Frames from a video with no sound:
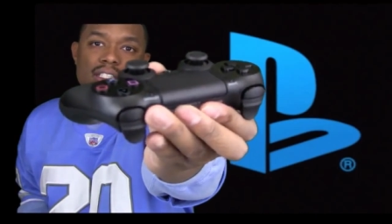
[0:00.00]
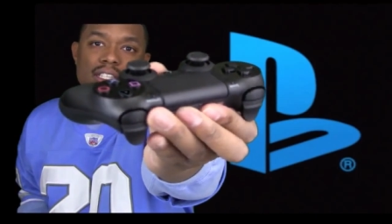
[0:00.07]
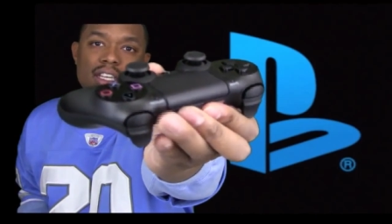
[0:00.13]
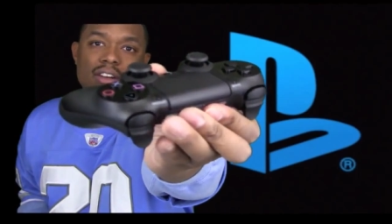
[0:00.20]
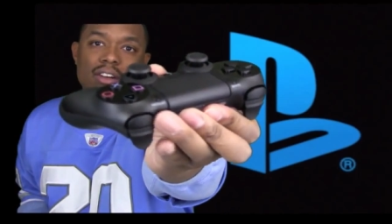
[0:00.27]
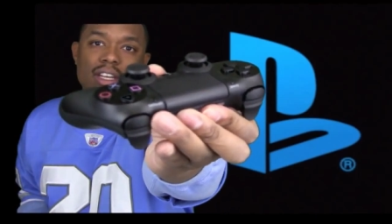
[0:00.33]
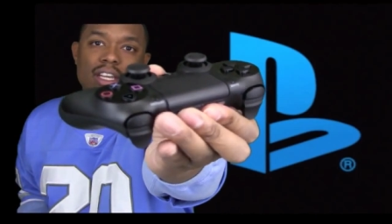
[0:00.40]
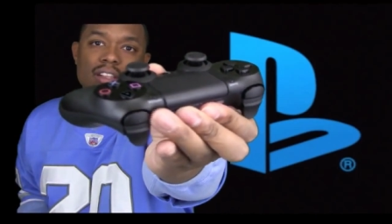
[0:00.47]
You see
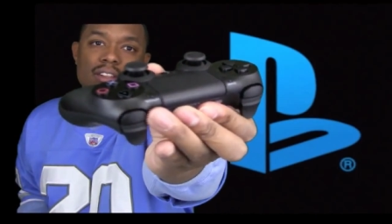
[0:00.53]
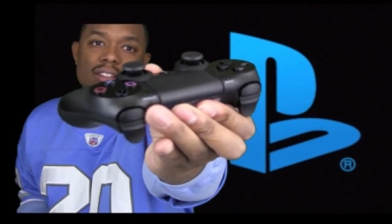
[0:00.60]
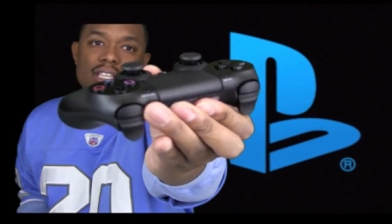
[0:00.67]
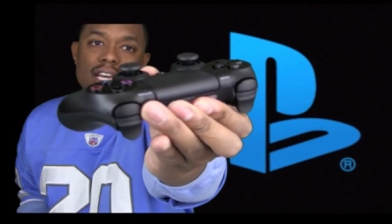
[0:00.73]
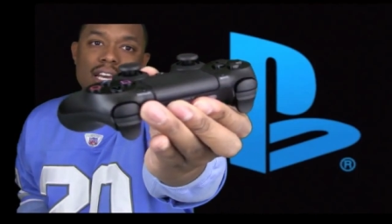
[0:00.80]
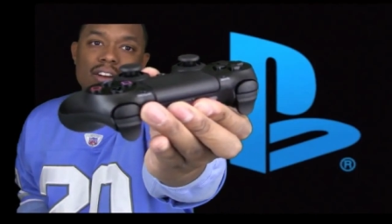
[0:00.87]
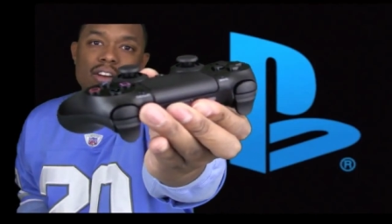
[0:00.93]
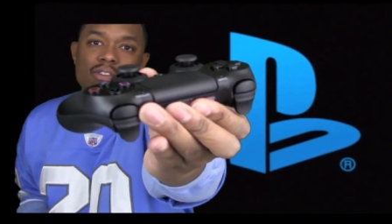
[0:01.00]
it on the other
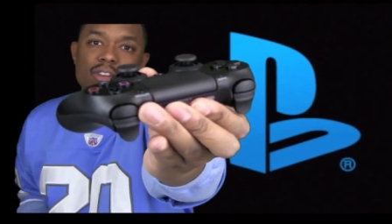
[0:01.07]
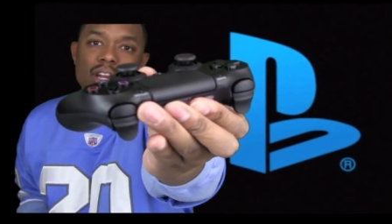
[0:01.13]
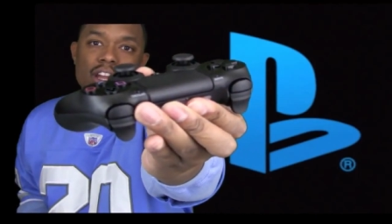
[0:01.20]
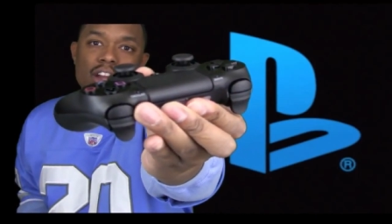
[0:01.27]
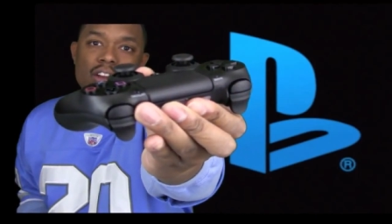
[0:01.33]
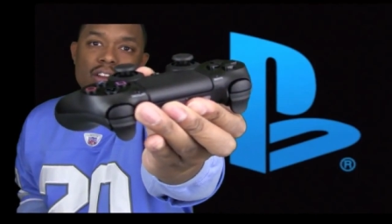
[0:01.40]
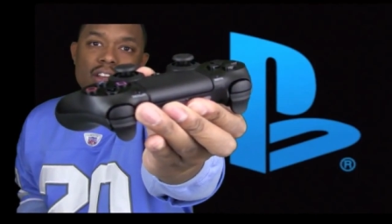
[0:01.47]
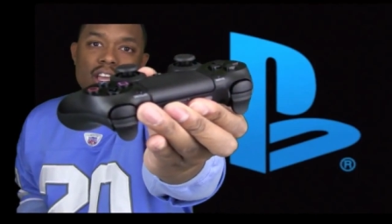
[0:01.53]
side or over
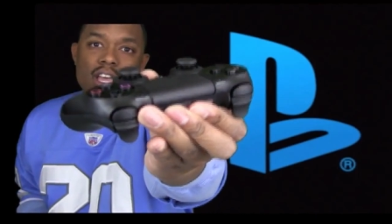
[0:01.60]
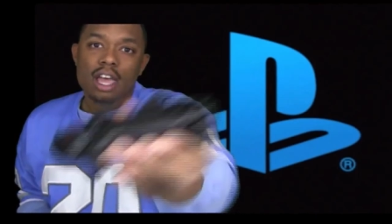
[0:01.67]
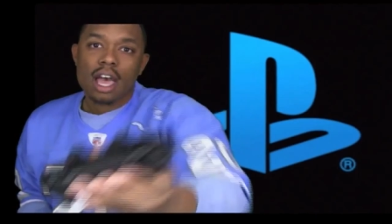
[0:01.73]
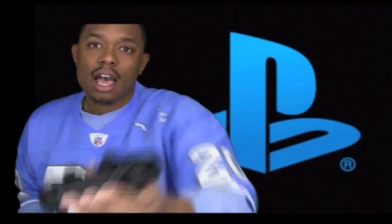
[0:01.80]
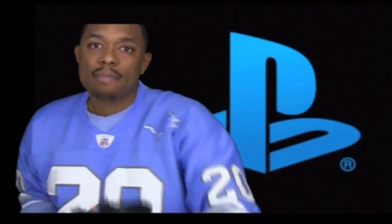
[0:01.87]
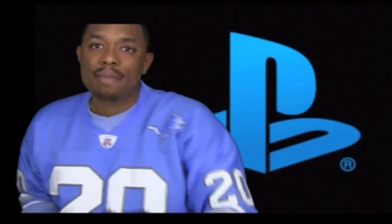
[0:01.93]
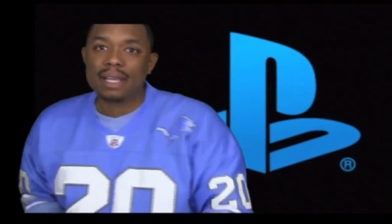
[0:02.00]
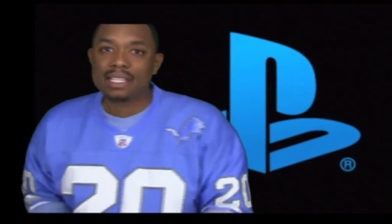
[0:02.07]
here.
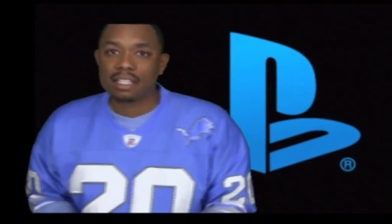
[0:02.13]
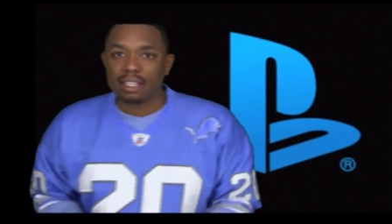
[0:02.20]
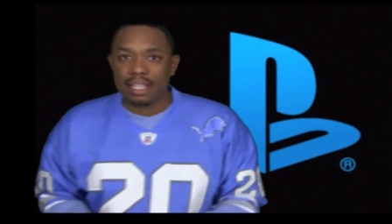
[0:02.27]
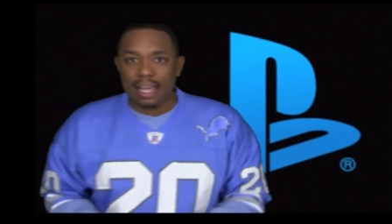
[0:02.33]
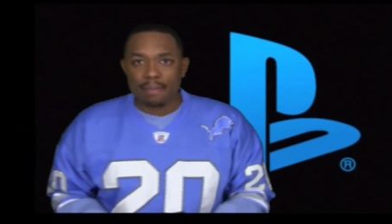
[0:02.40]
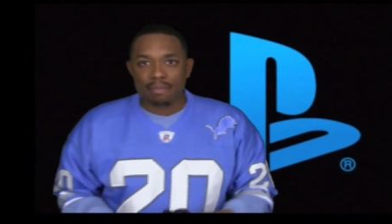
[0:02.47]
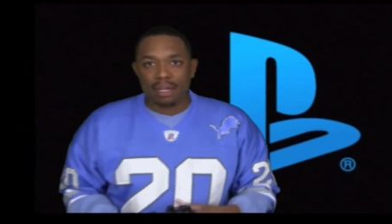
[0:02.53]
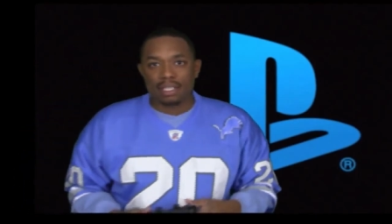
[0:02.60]
Basically,
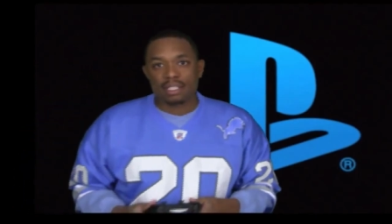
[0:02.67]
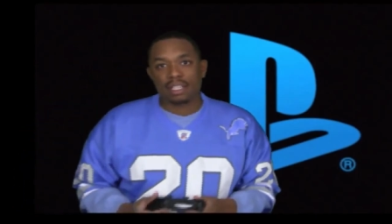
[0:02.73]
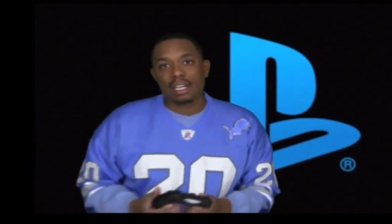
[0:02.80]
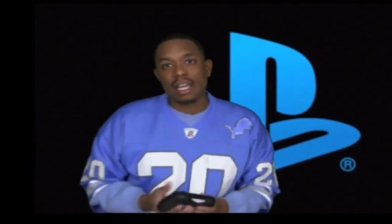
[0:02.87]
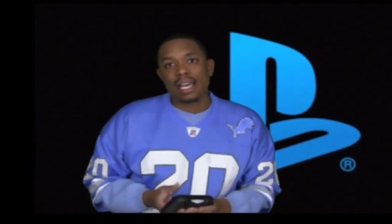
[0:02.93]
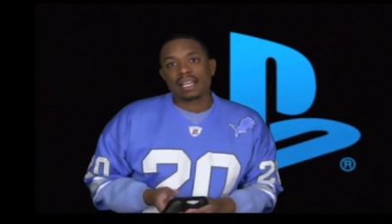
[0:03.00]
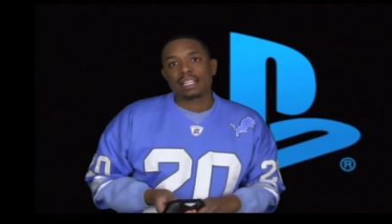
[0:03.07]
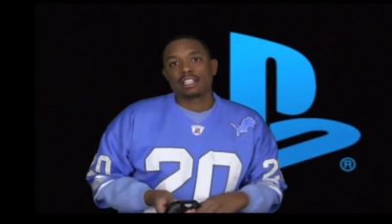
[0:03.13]
that button's going
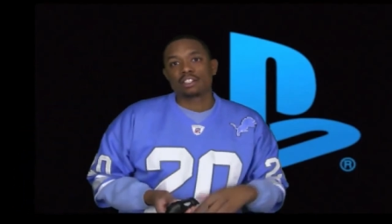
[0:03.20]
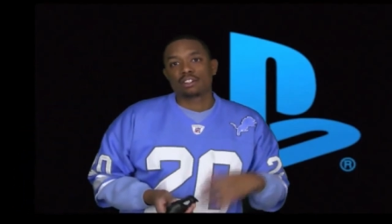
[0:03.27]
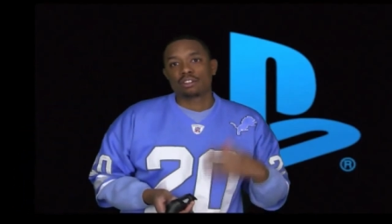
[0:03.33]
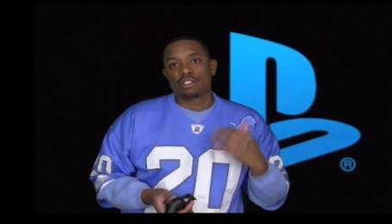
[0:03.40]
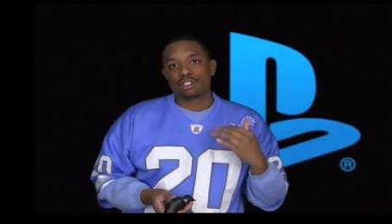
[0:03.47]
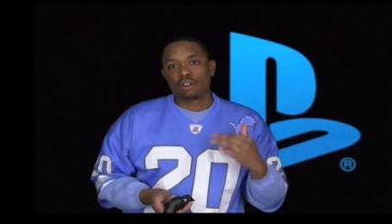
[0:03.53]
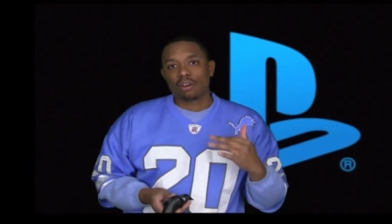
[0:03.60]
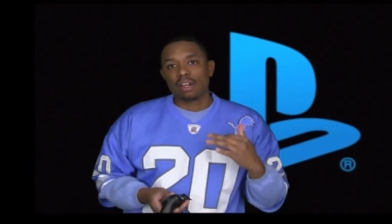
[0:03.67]
to act as your
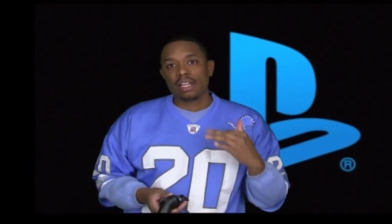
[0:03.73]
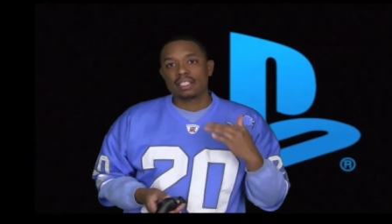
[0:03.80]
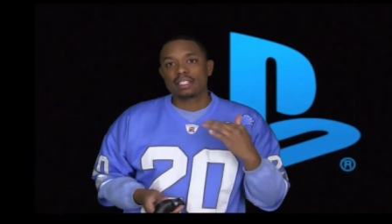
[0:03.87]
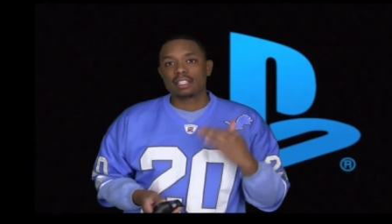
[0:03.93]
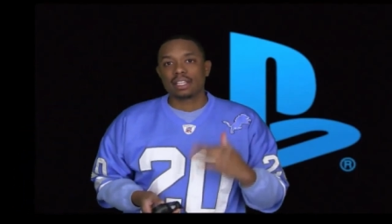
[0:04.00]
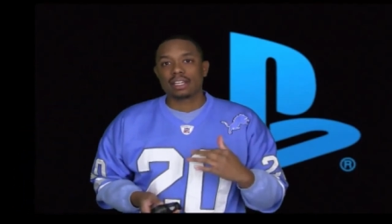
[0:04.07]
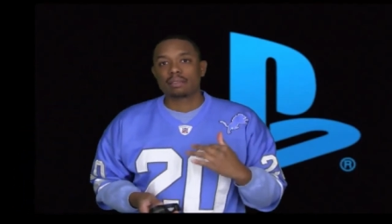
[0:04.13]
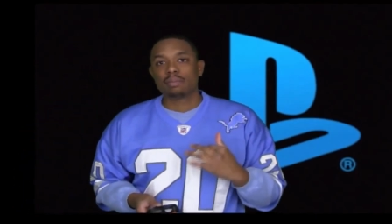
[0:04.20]
start and
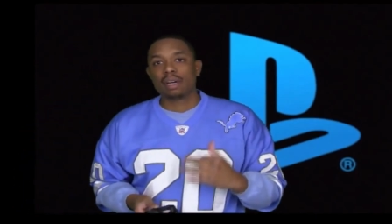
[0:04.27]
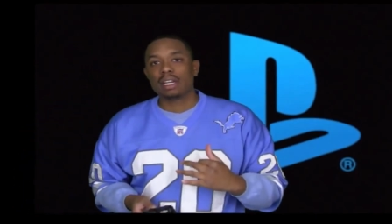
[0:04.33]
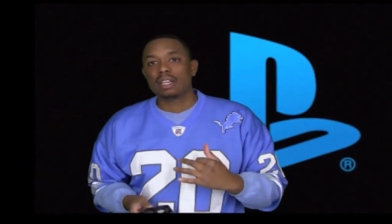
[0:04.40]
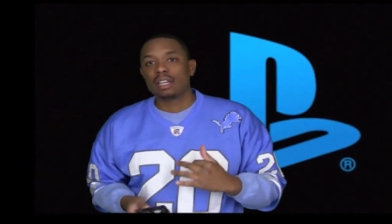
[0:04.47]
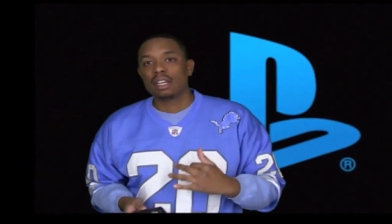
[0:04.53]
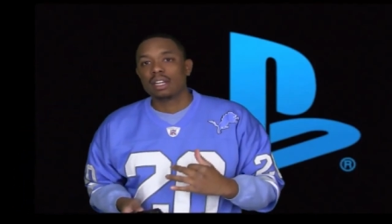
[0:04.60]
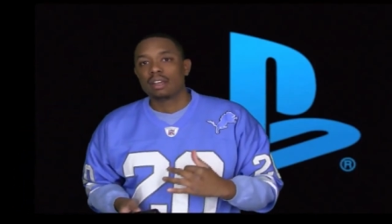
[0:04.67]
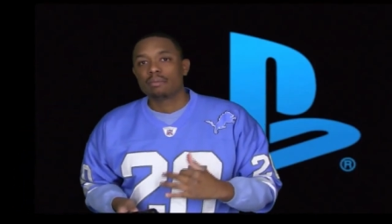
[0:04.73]
select
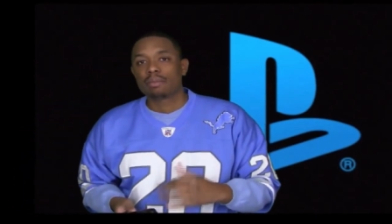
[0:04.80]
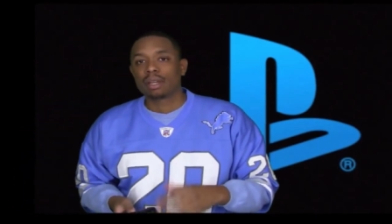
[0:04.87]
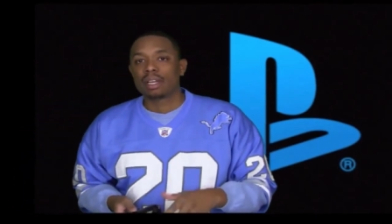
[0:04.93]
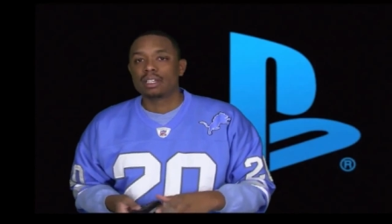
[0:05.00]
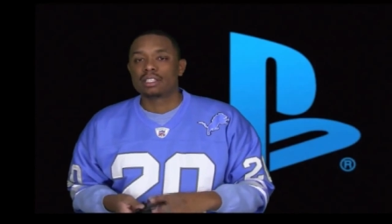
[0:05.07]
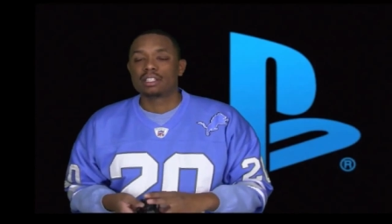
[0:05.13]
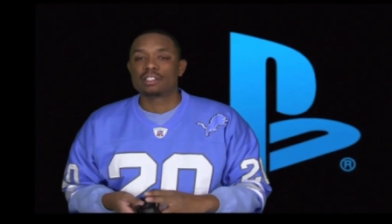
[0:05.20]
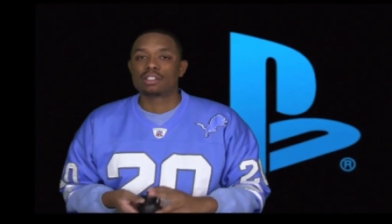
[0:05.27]
button
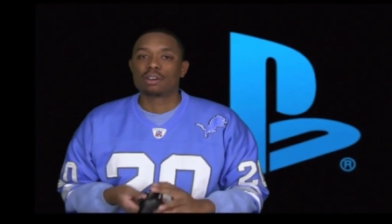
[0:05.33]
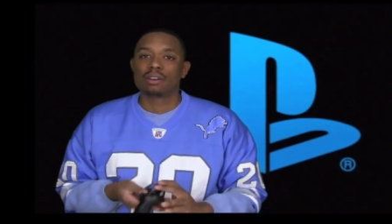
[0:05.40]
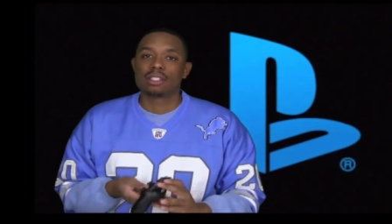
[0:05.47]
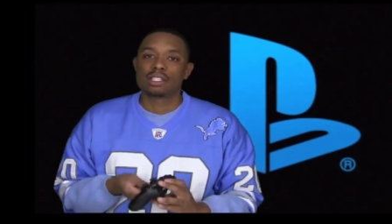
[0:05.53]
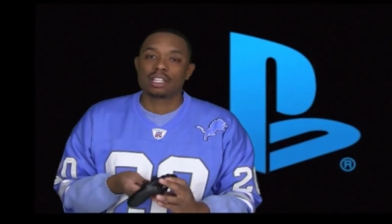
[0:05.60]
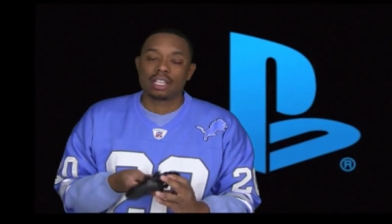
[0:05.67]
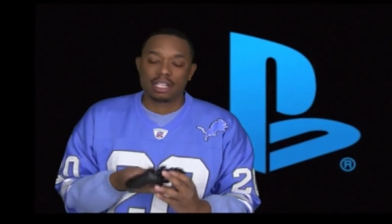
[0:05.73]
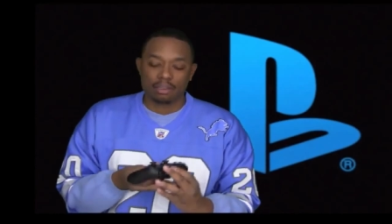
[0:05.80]
because the start and
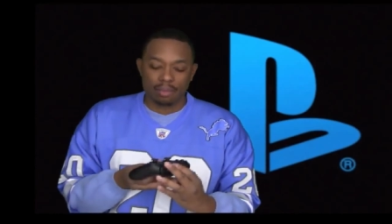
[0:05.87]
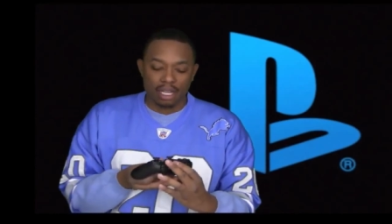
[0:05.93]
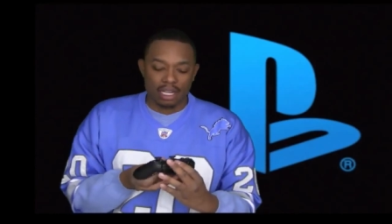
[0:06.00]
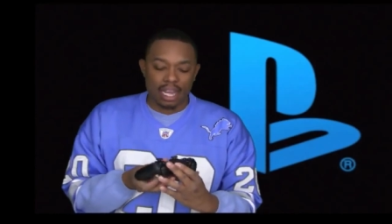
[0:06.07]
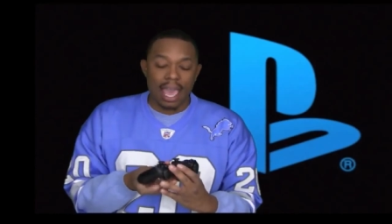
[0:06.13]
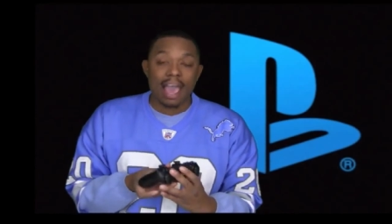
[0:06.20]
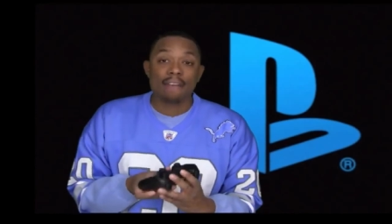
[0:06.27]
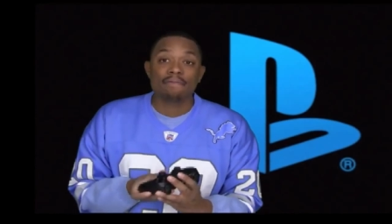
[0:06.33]
select
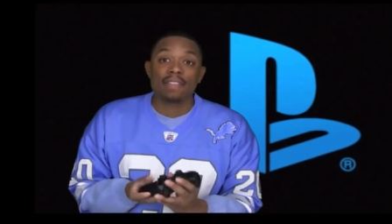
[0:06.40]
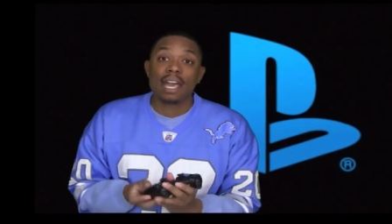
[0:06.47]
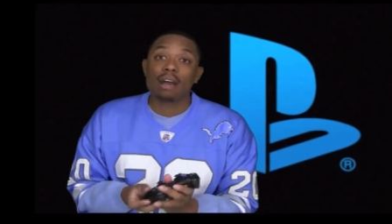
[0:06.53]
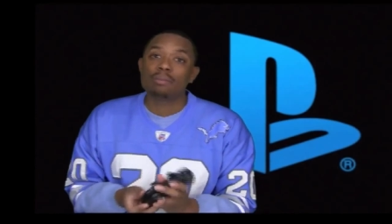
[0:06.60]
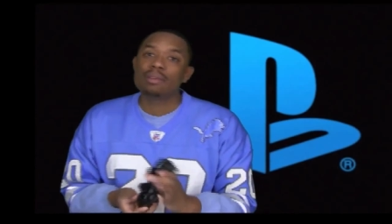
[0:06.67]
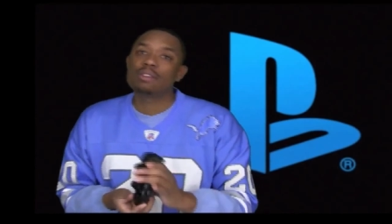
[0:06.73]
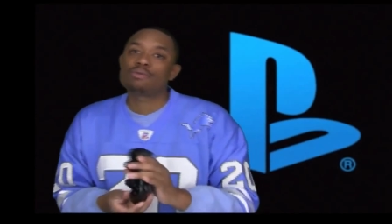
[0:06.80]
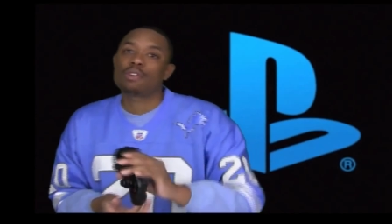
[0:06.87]
button have
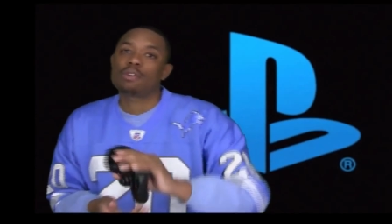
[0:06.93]
now been